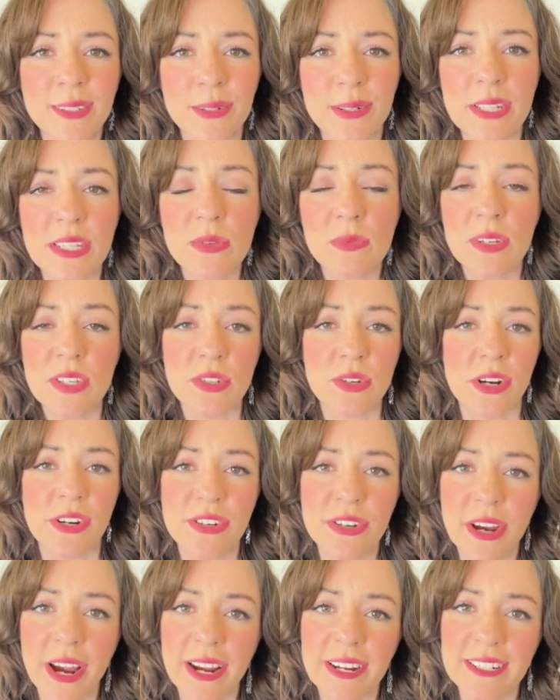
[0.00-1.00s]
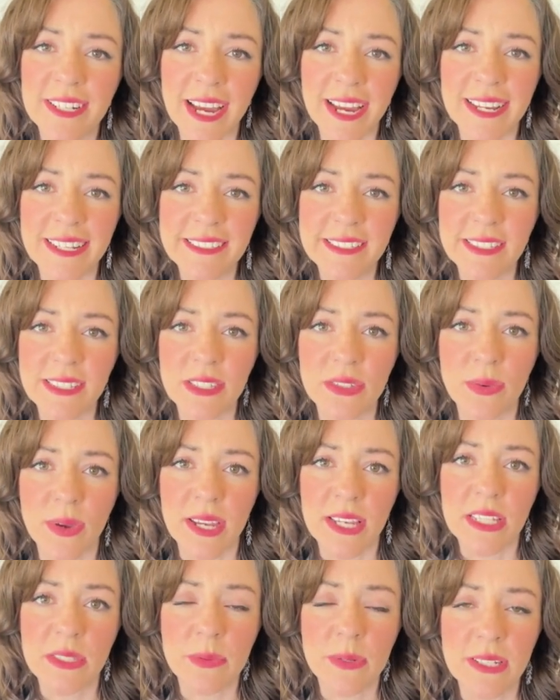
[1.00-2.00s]
reason we structure our diets this
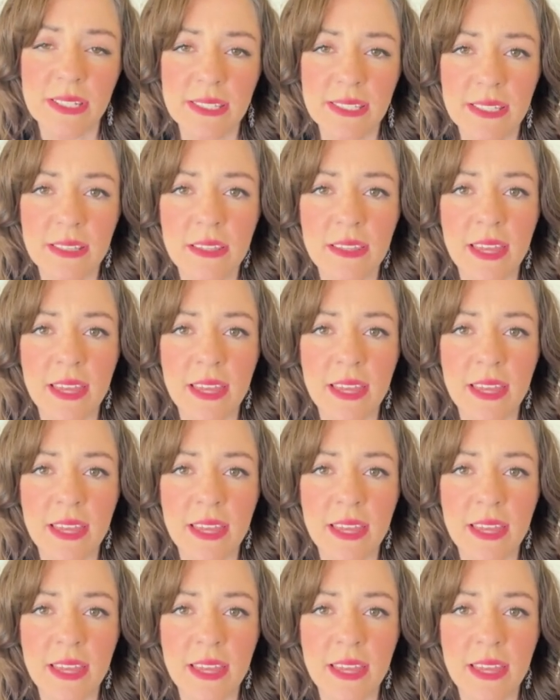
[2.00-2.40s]
way is because